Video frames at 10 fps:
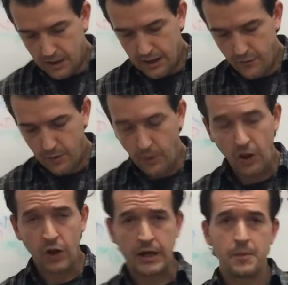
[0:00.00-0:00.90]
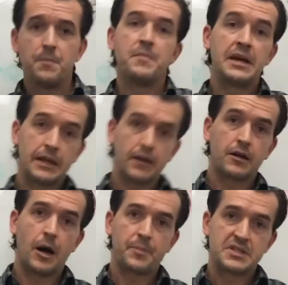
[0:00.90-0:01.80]
If we want to look at
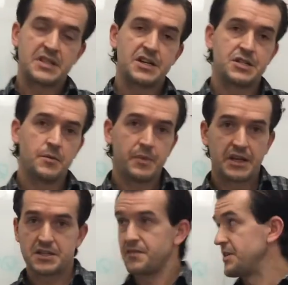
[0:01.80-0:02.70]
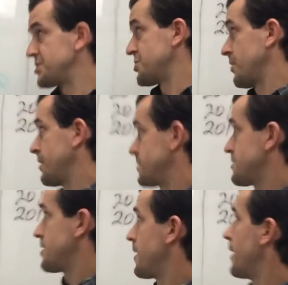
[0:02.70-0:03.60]
median compensation because of these
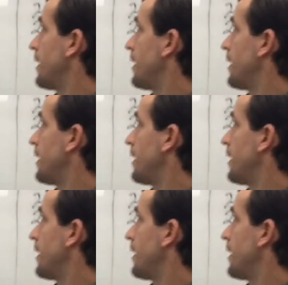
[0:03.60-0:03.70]
trends